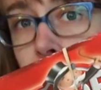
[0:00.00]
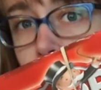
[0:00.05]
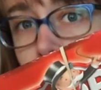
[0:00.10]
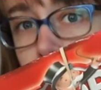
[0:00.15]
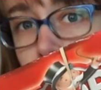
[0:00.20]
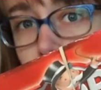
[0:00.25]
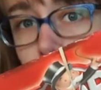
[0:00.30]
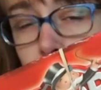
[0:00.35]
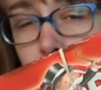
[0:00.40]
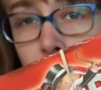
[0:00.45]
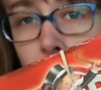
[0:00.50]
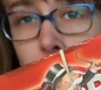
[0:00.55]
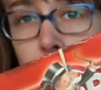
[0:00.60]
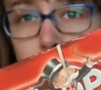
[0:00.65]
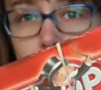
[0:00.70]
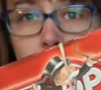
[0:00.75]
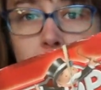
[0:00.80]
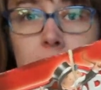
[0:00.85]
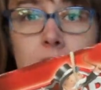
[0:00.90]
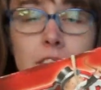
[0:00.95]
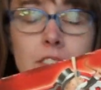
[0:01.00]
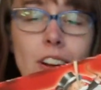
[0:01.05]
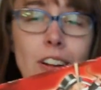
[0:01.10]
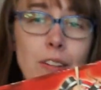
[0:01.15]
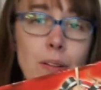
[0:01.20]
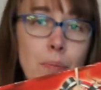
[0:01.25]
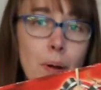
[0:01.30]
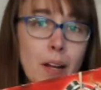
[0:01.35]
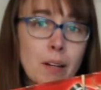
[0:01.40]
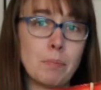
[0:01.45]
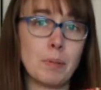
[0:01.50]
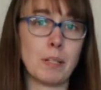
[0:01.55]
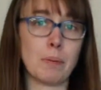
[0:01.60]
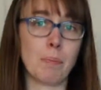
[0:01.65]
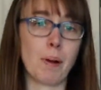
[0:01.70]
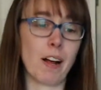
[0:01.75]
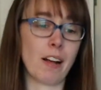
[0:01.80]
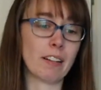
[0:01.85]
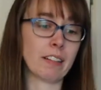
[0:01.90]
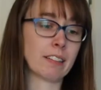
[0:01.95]
that was advertised on the bottom of the
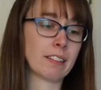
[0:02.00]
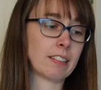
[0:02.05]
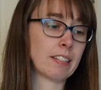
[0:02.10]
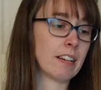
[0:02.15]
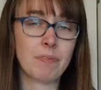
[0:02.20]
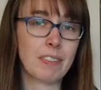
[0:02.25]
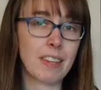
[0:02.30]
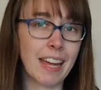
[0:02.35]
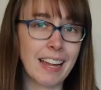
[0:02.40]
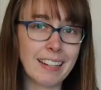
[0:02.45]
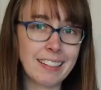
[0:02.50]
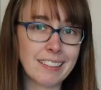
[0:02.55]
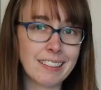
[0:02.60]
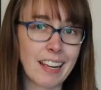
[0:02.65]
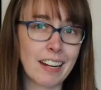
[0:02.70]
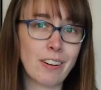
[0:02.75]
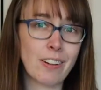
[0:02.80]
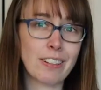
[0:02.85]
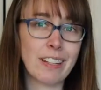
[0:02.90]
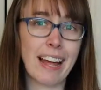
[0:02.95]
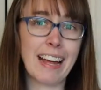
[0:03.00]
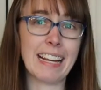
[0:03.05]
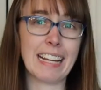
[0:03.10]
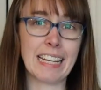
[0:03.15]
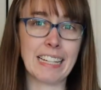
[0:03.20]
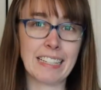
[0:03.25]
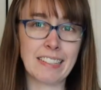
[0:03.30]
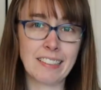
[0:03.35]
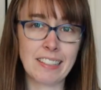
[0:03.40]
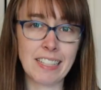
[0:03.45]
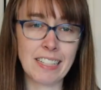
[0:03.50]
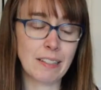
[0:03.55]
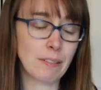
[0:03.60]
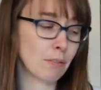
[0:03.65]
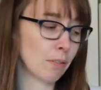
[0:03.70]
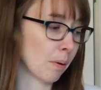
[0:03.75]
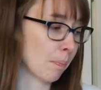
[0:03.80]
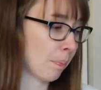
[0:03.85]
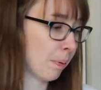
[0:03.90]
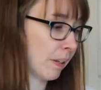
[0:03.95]
box. Things that are like easy
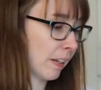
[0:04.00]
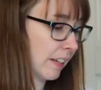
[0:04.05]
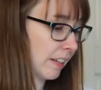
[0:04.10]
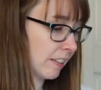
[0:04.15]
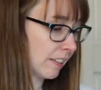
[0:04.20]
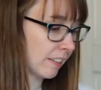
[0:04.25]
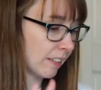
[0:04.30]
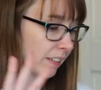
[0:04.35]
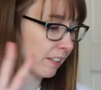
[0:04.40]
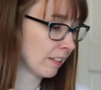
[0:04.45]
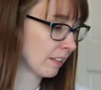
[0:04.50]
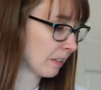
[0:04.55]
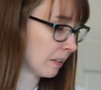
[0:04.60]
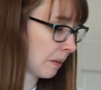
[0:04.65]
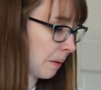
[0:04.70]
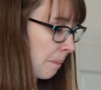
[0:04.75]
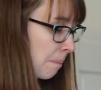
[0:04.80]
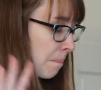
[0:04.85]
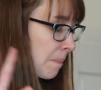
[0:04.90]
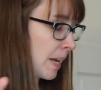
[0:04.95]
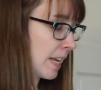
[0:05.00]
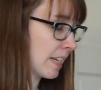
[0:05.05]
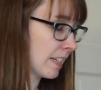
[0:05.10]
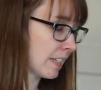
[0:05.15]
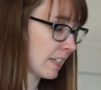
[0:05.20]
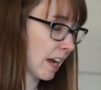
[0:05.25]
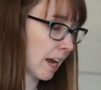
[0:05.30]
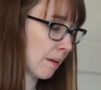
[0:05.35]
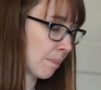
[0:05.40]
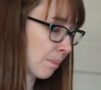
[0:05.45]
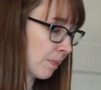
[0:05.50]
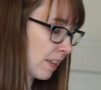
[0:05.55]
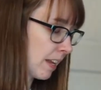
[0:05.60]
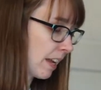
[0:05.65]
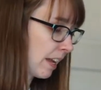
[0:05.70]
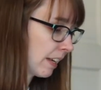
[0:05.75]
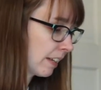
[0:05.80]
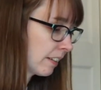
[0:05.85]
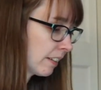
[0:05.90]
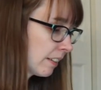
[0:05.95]
replacement type
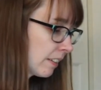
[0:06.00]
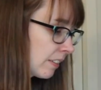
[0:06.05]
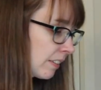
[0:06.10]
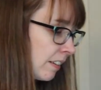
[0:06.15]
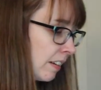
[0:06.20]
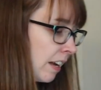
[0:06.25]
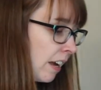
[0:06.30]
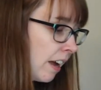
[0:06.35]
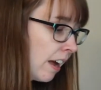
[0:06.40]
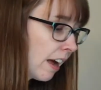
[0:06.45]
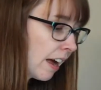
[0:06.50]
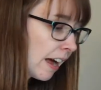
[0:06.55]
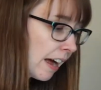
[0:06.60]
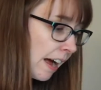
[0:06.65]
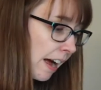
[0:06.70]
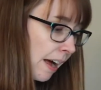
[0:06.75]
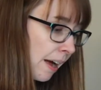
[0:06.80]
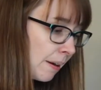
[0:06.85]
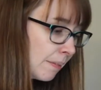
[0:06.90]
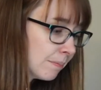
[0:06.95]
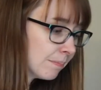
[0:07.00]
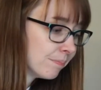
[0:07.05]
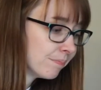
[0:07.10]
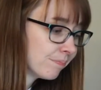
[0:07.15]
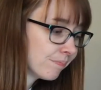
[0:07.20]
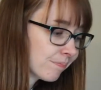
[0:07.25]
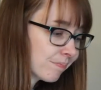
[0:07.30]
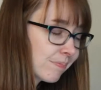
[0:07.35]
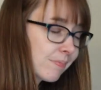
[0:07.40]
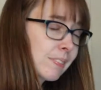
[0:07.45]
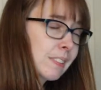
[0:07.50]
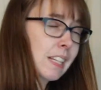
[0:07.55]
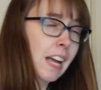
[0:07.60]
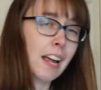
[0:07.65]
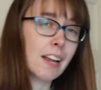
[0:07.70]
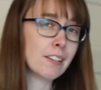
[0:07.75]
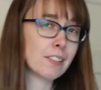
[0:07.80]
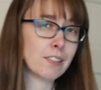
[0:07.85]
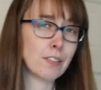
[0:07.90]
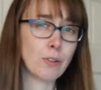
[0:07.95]
things. Um,
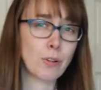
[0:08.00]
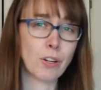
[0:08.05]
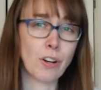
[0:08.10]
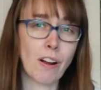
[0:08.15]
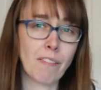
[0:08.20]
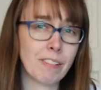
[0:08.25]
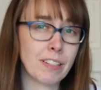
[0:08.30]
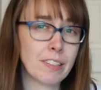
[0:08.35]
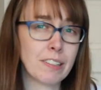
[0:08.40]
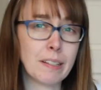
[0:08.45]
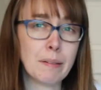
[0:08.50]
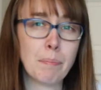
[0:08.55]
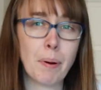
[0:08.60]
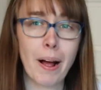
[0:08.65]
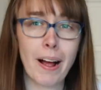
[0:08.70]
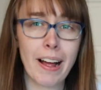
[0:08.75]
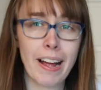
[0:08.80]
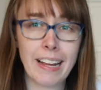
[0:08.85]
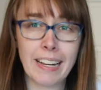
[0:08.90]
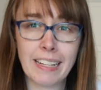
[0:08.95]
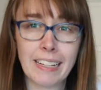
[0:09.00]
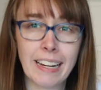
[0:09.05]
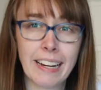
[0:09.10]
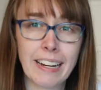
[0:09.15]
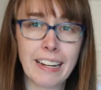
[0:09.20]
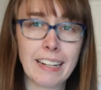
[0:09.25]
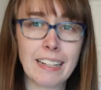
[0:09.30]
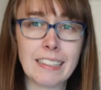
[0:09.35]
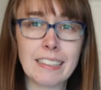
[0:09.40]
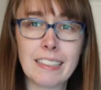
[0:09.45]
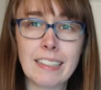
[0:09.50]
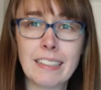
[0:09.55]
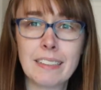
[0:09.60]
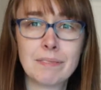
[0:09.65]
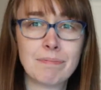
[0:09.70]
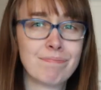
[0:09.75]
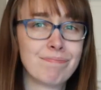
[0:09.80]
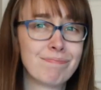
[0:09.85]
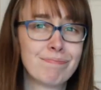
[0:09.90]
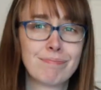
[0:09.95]
dice you can obviously buy and
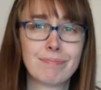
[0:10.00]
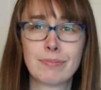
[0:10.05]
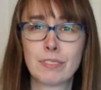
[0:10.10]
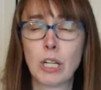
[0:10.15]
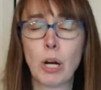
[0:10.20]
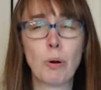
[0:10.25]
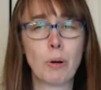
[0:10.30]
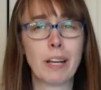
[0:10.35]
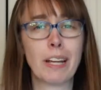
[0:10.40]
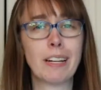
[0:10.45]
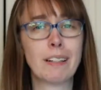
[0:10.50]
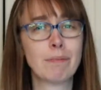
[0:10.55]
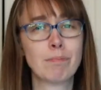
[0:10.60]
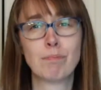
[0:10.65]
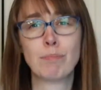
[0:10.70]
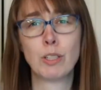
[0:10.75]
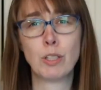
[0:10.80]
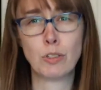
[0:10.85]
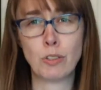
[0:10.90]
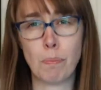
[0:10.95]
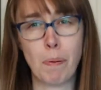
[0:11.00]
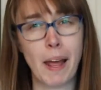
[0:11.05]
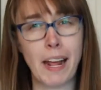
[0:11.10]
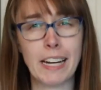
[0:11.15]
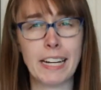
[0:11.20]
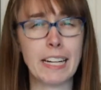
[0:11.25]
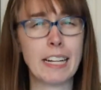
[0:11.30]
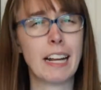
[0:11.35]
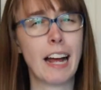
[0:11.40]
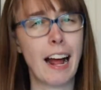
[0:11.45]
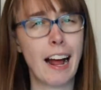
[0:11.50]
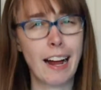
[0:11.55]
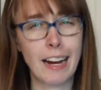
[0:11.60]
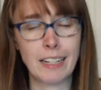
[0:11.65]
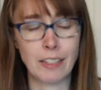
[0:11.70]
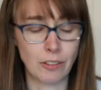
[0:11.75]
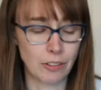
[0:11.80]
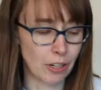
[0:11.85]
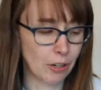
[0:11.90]
token, use a penny. I don't